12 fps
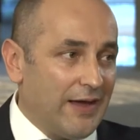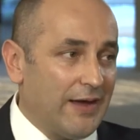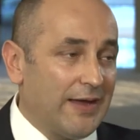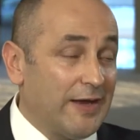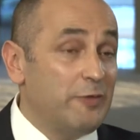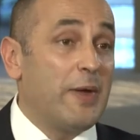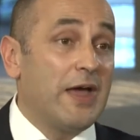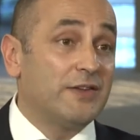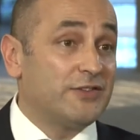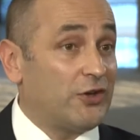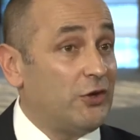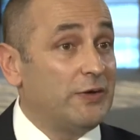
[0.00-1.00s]
inbound
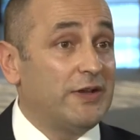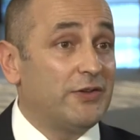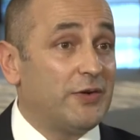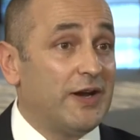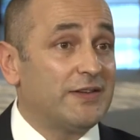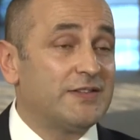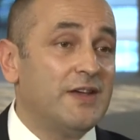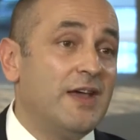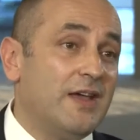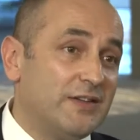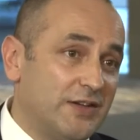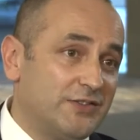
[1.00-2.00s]
security threats
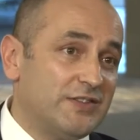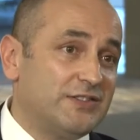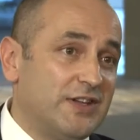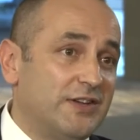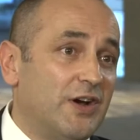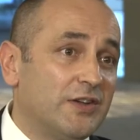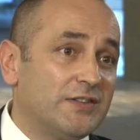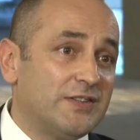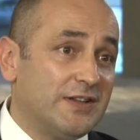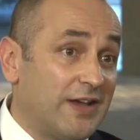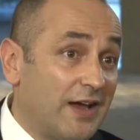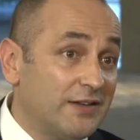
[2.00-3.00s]
such as DDoS
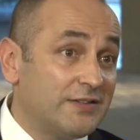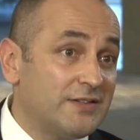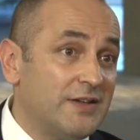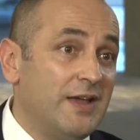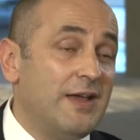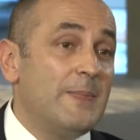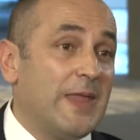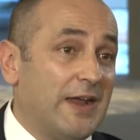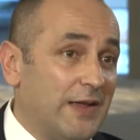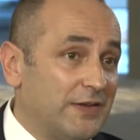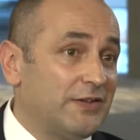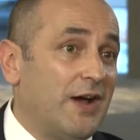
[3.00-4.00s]
attacks and
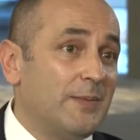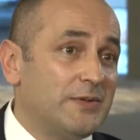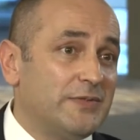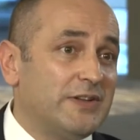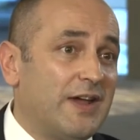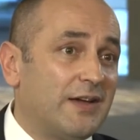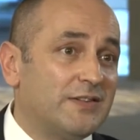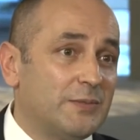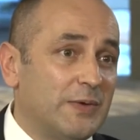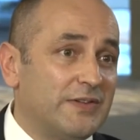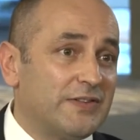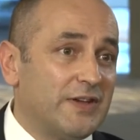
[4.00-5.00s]
other types of attacks that
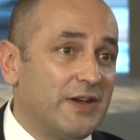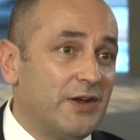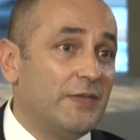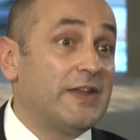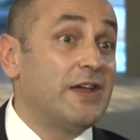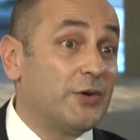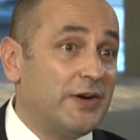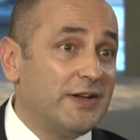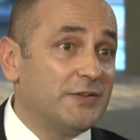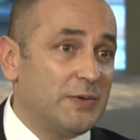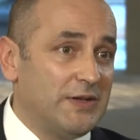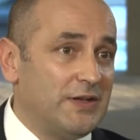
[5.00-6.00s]
we see on the
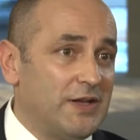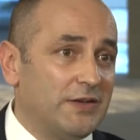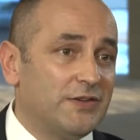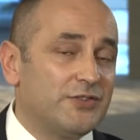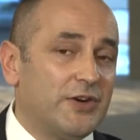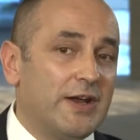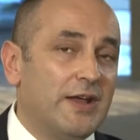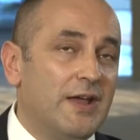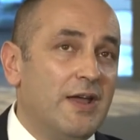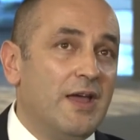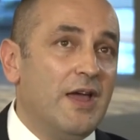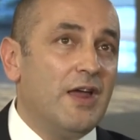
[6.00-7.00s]
increase within the industry.
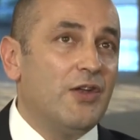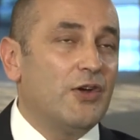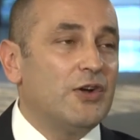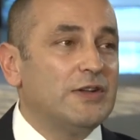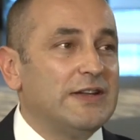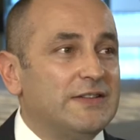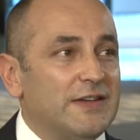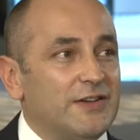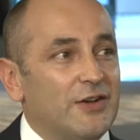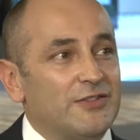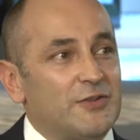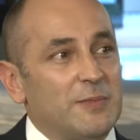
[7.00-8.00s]
Not only
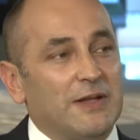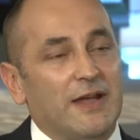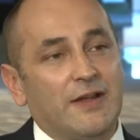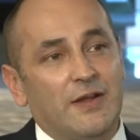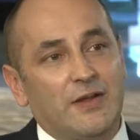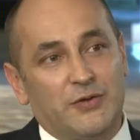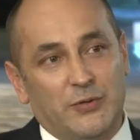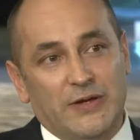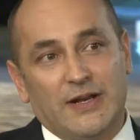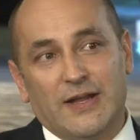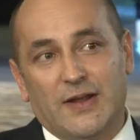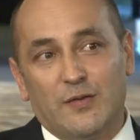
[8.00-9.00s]
DDoS from a layer 3
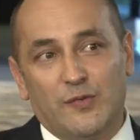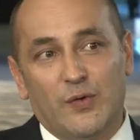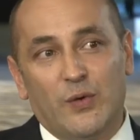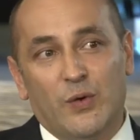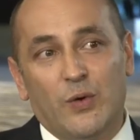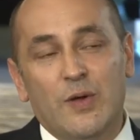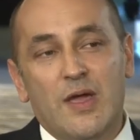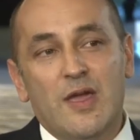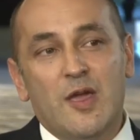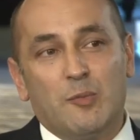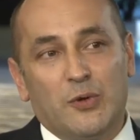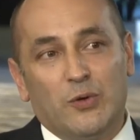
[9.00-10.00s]
to layer 4,
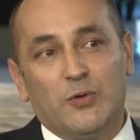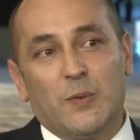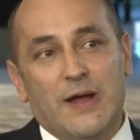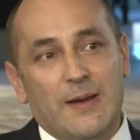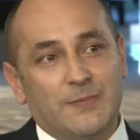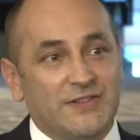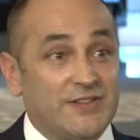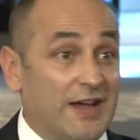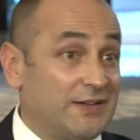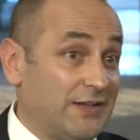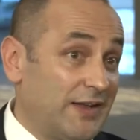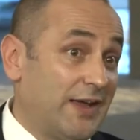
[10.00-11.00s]
but all the way up the
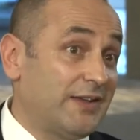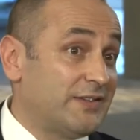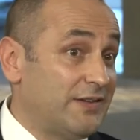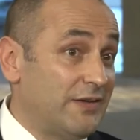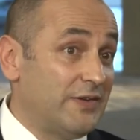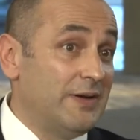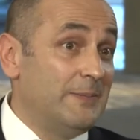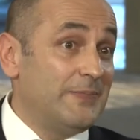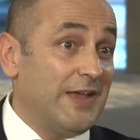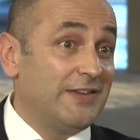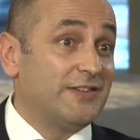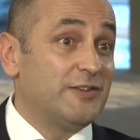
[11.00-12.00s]
stack to layer 7,
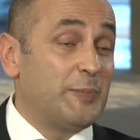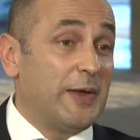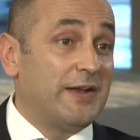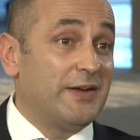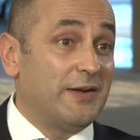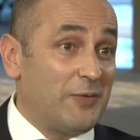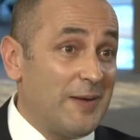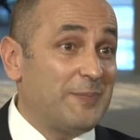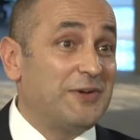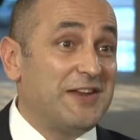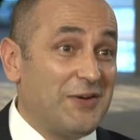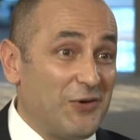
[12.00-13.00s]
as there's been a
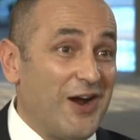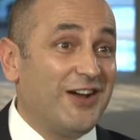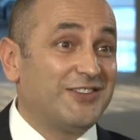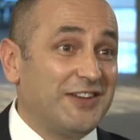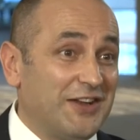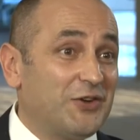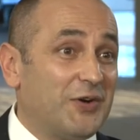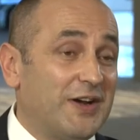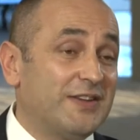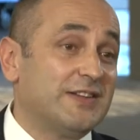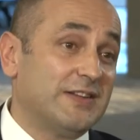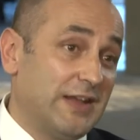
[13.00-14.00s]
rapid rise in
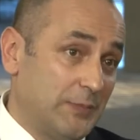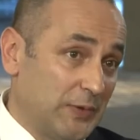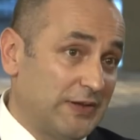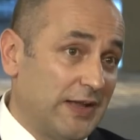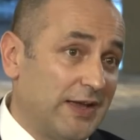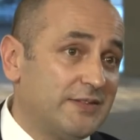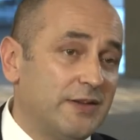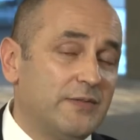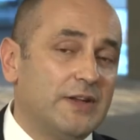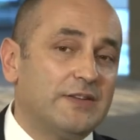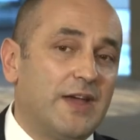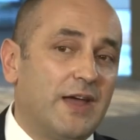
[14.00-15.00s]
increase with layer 7
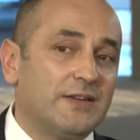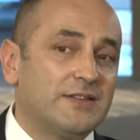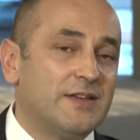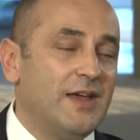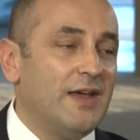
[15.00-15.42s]
attacks.